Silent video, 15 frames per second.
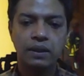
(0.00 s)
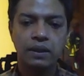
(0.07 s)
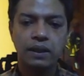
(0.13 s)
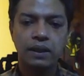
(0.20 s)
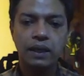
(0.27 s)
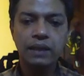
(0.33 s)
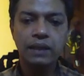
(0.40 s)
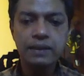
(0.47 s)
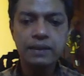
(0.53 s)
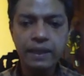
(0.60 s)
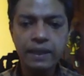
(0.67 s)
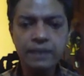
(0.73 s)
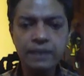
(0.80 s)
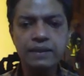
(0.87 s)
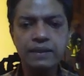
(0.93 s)
In the
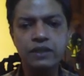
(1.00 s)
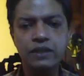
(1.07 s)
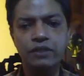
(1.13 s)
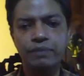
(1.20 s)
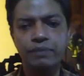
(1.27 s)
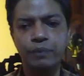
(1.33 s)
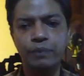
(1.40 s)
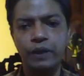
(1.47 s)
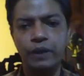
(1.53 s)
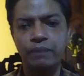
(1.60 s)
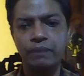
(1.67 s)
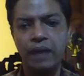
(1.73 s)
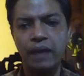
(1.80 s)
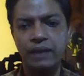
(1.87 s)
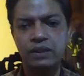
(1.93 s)
second section of the poem,
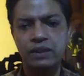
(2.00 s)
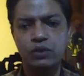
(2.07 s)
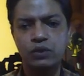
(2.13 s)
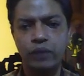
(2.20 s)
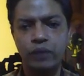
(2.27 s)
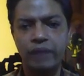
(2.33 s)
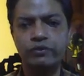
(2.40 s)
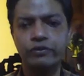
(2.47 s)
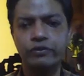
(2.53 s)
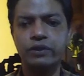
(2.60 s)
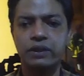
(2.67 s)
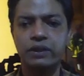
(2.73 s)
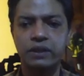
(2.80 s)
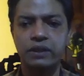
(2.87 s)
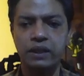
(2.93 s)
lines 12 to
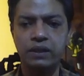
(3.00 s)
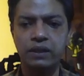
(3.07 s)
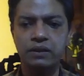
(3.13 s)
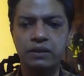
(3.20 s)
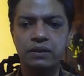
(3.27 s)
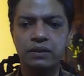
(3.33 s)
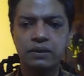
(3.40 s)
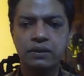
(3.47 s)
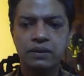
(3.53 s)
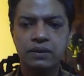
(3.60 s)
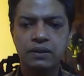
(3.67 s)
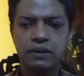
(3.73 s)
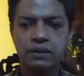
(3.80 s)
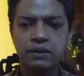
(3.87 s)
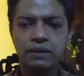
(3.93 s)
16,
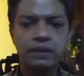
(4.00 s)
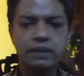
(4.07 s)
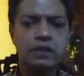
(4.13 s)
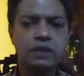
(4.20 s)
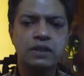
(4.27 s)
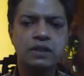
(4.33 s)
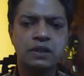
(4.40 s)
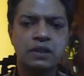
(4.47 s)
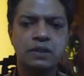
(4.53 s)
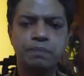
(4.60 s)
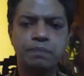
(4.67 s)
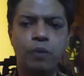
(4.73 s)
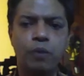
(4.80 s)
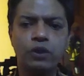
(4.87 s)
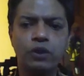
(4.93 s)
there's a
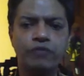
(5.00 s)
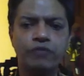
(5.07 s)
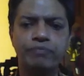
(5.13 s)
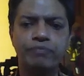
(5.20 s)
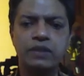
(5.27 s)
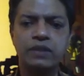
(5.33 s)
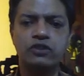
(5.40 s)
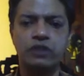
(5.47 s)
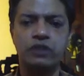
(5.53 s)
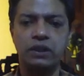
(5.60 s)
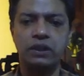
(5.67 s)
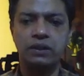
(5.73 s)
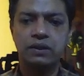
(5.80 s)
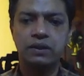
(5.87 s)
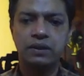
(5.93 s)
spot of mystery,
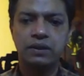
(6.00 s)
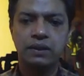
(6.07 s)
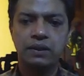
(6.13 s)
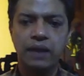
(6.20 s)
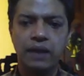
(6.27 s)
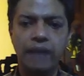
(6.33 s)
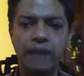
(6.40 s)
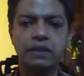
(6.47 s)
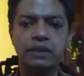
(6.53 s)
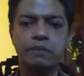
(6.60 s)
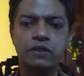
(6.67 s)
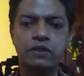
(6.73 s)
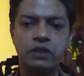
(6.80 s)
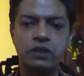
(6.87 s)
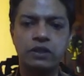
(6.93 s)
and this
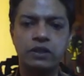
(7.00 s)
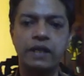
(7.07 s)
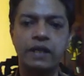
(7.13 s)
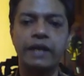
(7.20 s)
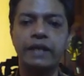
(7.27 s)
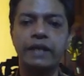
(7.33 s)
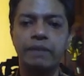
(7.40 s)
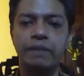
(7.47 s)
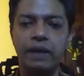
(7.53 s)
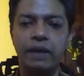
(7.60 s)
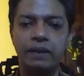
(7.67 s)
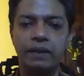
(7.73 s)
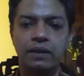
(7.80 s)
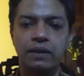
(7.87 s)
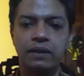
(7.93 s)
mystery is generated
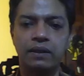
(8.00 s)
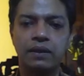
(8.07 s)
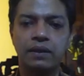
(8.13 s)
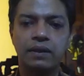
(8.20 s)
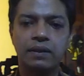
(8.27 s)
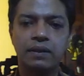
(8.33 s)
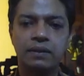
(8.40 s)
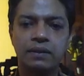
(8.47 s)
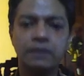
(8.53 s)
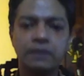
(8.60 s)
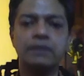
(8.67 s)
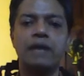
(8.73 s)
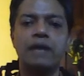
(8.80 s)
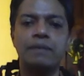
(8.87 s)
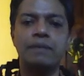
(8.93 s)
by
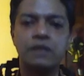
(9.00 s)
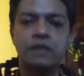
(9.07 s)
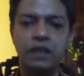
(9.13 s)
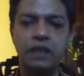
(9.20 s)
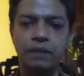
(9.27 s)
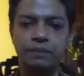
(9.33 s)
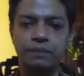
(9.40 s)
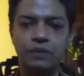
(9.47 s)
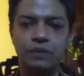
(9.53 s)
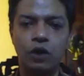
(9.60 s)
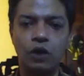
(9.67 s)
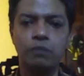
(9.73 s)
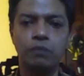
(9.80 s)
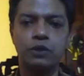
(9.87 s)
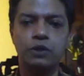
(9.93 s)
another rhyme scheme,
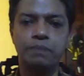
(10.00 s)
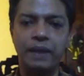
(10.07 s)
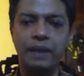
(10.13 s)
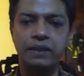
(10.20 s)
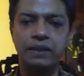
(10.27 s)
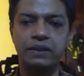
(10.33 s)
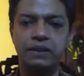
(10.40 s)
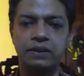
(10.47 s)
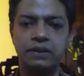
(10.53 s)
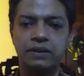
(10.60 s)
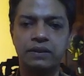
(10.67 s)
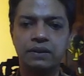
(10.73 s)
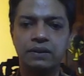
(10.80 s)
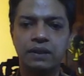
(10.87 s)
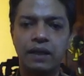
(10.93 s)
almost patterned
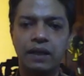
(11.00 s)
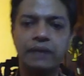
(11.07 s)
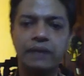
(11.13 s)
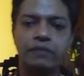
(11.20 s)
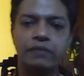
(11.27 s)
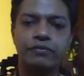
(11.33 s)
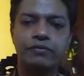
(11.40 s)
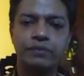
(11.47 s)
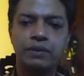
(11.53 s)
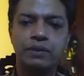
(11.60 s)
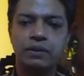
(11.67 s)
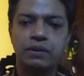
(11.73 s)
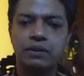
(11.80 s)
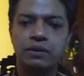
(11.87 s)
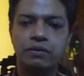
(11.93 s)
like the
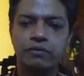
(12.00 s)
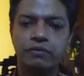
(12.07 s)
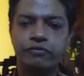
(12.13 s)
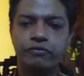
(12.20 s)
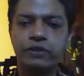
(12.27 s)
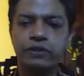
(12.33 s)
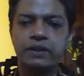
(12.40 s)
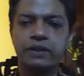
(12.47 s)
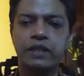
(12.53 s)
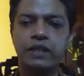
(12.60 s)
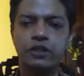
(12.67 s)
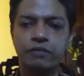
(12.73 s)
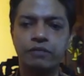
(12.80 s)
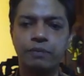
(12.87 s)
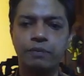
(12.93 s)
first
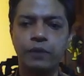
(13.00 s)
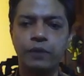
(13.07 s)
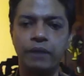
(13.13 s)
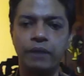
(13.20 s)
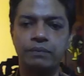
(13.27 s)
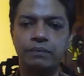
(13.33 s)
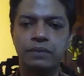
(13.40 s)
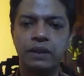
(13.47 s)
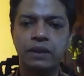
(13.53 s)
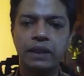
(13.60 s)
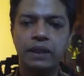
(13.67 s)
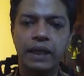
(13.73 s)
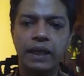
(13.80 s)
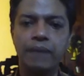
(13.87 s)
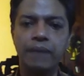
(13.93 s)
section of the poem,
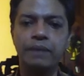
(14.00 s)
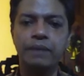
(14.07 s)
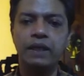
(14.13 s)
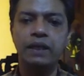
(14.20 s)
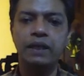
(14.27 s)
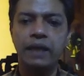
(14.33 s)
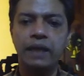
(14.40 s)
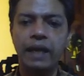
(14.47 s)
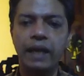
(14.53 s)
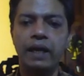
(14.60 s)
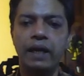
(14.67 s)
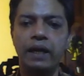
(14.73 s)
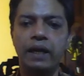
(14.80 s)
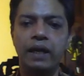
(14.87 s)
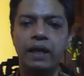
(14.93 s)
A, B,
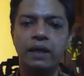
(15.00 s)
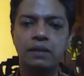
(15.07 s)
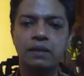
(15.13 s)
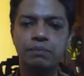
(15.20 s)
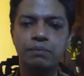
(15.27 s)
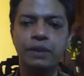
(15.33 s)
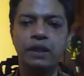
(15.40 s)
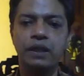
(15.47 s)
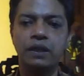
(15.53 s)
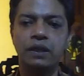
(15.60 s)
A, B.